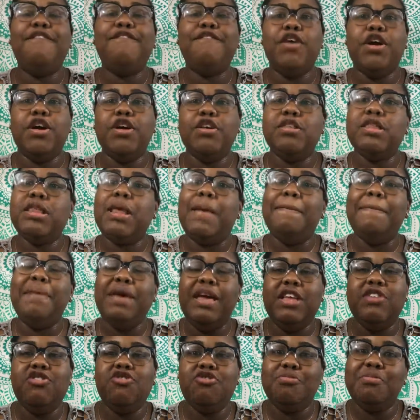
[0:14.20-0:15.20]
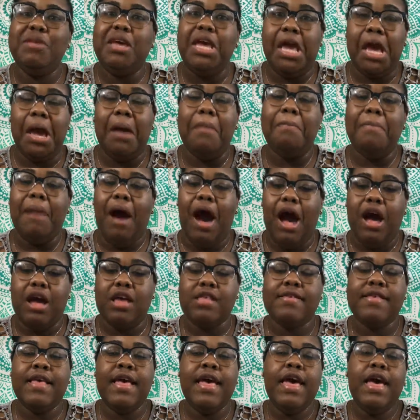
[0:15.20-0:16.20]
first Pinch Me
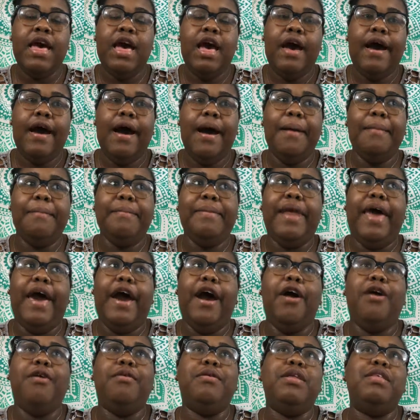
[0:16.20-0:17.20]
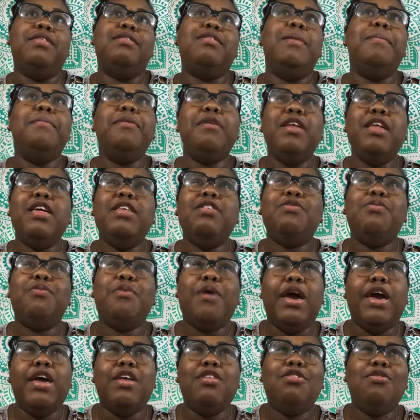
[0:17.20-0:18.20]
box. Now, the simplest
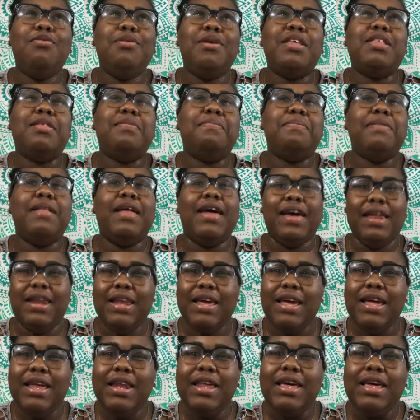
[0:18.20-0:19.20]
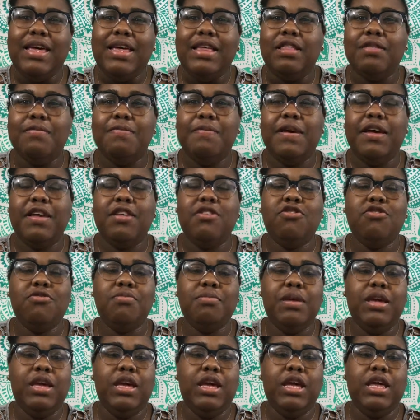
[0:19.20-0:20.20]
way to explain it is Pinch
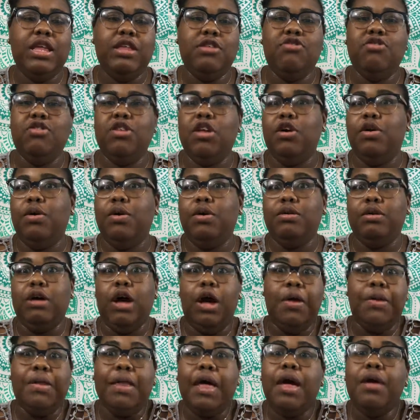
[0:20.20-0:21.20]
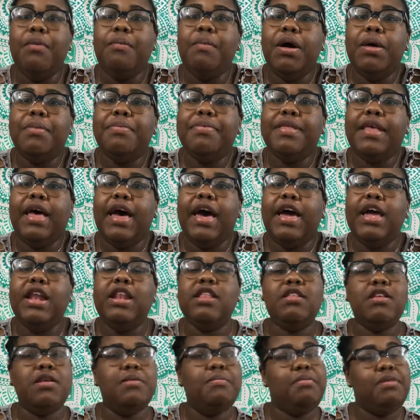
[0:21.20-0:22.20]
Me is, you know, online website.
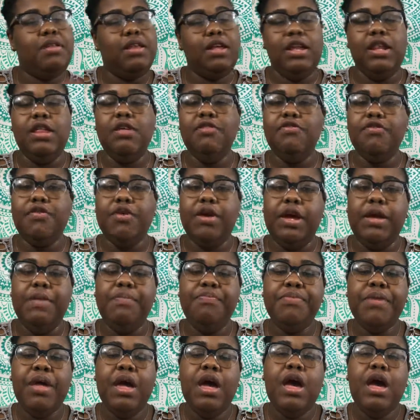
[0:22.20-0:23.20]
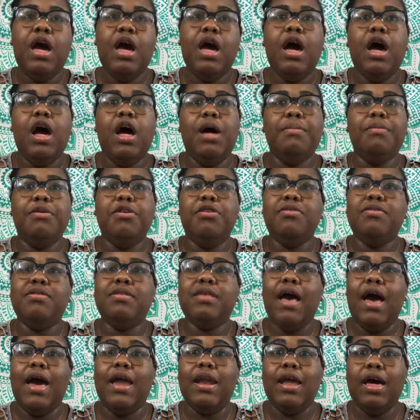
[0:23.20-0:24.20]
It's completely free. You
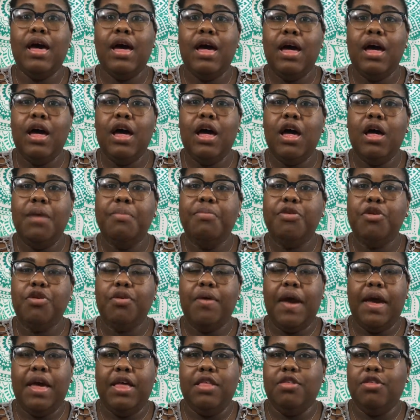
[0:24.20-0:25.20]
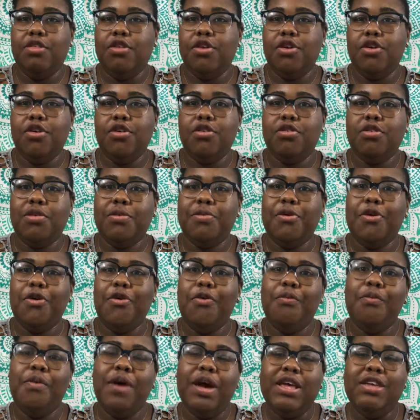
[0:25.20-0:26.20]
sign up, you answer some
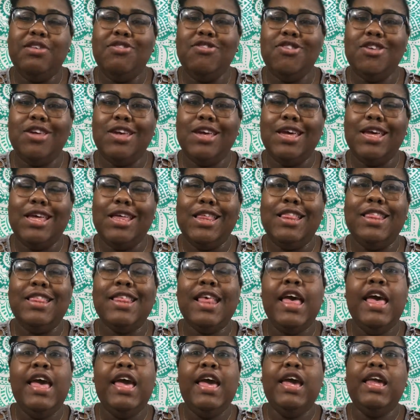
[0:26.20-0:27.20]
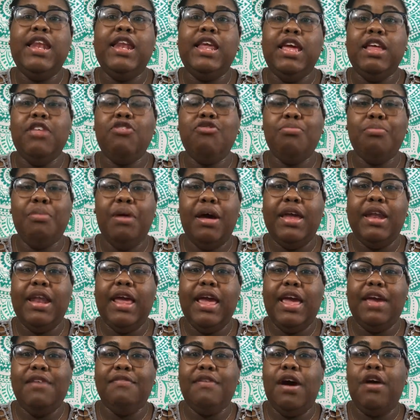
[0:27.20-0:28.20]
questions, and each month
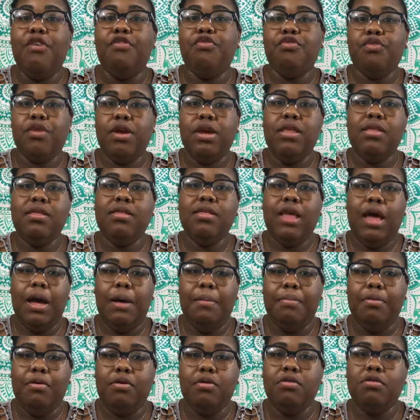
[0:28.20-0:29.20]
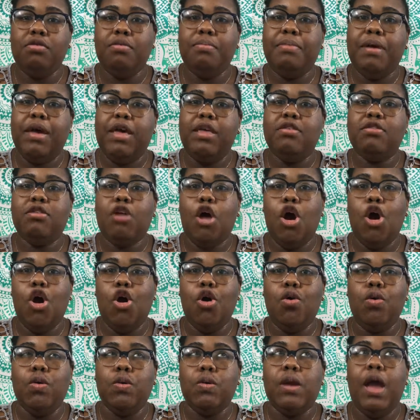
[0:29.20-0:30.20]
they give out free samples based
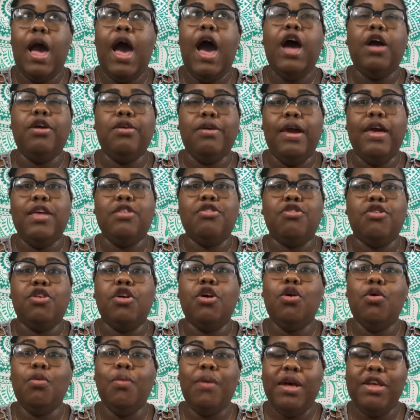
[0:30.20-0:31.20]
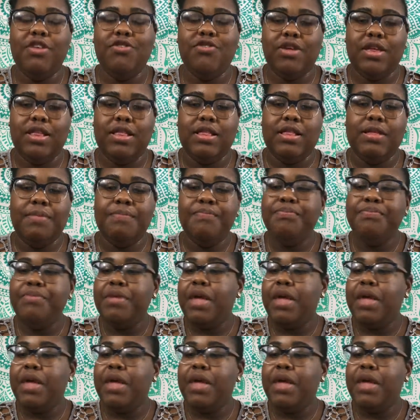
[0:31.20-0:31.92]
on how you answer the questions.